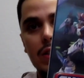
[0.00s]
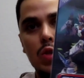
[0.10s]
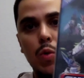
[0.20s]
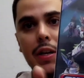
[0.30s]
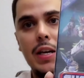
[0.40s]

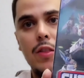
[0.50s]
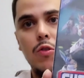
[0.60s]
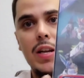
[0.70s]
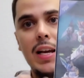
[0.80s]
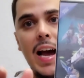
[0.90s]
this one the other
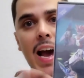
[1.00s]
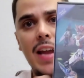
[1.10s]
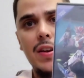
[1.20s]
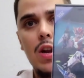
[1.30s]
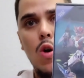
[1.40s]
day. I
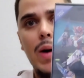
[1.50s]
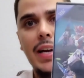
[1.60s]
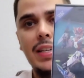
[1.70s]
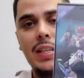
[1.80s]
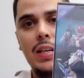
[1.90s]
had no
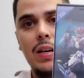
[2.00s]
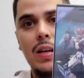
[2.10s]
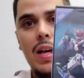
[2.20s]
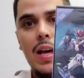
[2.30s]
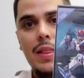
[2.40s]
idea
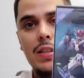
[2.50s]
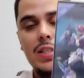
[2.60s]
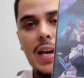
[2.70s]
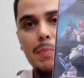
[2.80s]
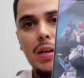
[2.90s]
this
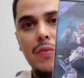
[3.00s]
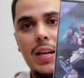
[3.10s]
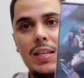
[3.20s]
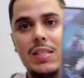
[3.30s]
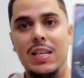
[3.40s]
game even
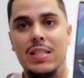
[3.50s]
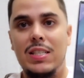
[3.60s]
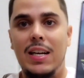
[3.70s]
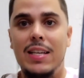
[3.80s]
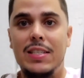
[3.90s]

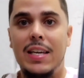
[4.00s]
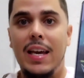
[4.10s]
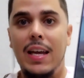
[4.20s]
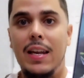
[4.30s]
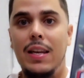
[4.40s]
existed as a
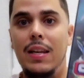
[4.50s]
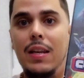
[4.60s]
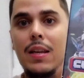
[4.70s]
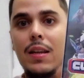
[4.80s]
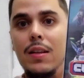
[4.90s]
kid.
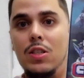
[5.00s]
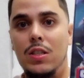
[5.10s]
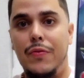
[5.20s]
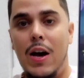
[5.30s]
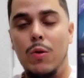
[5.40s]

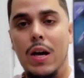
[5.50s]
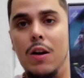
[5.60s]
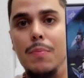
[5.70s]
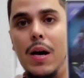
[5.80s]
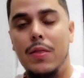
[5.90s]
Just found out
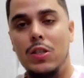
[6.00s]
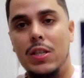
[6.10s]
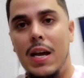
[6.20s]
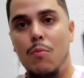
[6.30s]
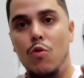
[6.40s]
about this
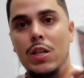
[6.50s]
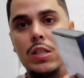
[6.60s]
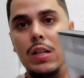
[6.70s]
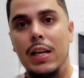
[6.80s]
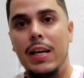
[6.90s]
game
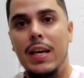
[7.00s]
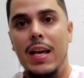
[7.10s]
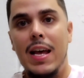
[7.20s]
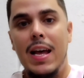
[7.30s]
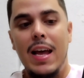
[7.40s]
recently.
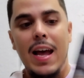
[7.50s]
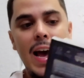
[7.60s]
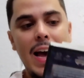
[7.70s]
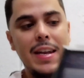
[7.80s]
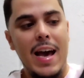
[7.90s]

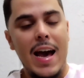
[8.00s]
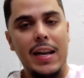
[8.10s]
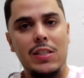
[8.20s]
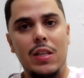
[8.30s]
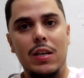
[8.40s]
Had to add
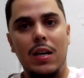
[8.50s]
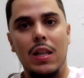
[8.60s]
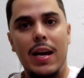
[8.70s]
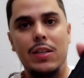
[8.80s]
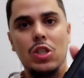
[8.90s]
it to the
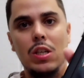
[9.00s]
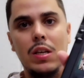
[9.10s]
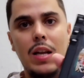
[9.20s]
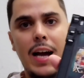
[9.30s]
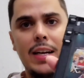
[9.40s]

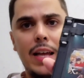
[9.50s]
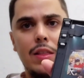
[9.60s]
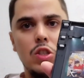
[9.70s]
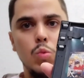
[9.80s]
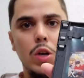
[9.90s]
collection. I got
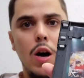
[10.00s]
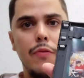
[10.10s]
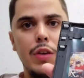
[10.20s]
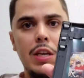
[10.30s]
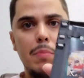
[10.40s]
this one
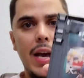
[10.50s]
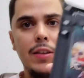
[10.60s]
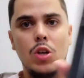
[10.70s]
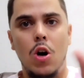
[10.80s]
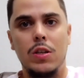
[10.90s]
off eBay,
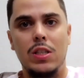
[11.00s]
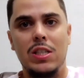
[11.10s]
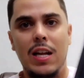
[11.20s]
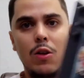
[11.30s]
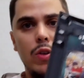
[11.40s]
talked the
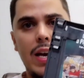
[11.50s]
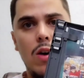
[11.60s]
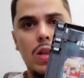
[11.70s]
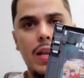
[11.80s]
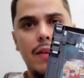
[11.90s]
seller
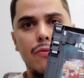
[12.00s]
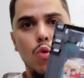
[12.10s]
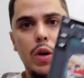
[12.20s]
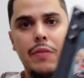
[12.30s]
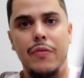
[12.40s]
down to like
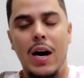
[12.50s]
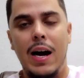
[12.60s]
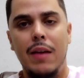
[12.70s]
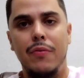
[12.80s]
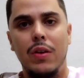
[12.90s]

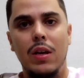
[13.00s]
45.